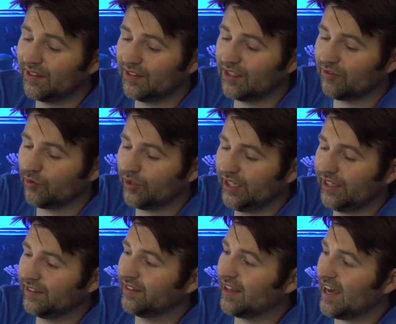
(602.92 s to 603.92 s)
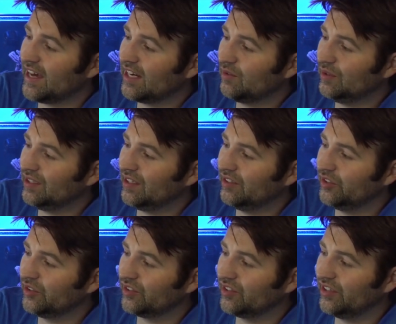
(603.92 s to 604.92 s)
to see the different readings. The Hanna will tell you
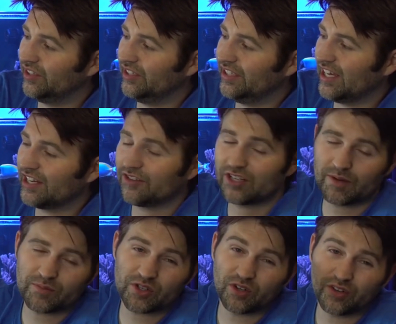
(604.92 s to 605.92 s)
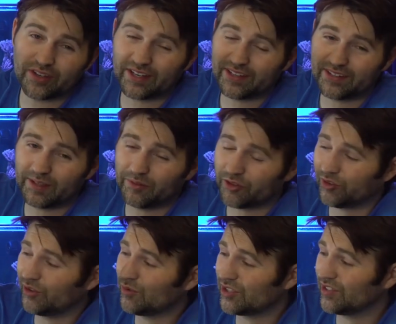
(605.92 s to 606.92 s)
your salinity and your temperature on the same
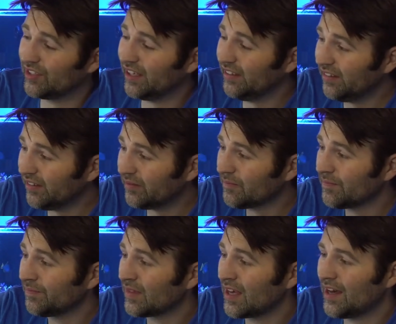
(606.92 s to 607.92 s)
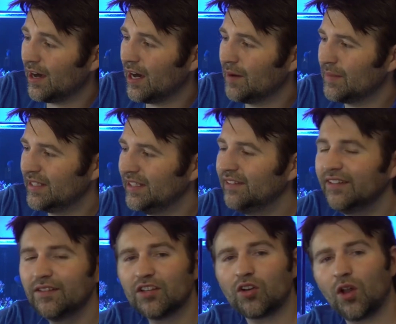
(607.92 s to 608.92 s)
screen, which is nice. Um, it did
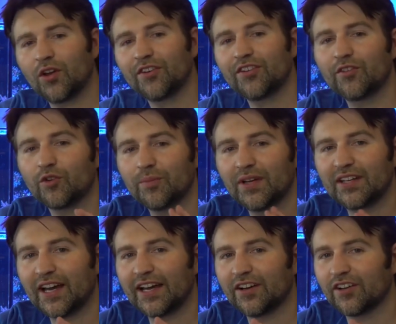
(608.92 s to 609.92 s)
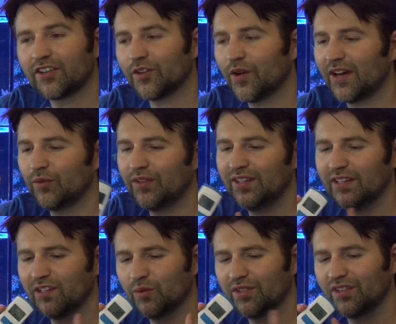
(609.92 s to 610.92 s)
seem the tolerances were a bit tighter, so I would say
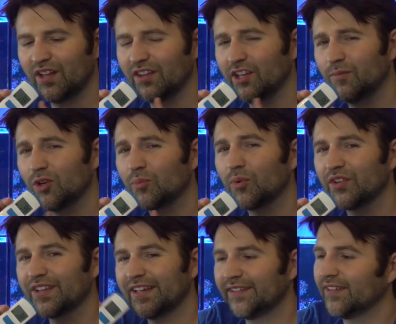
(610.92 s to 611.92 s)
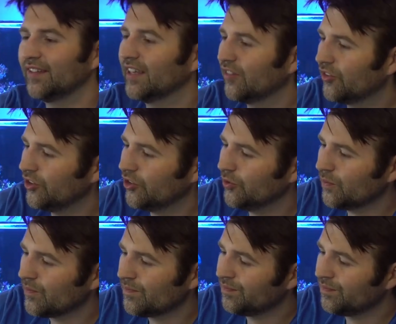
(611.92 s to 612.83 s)
this one's a little more precise than the other two.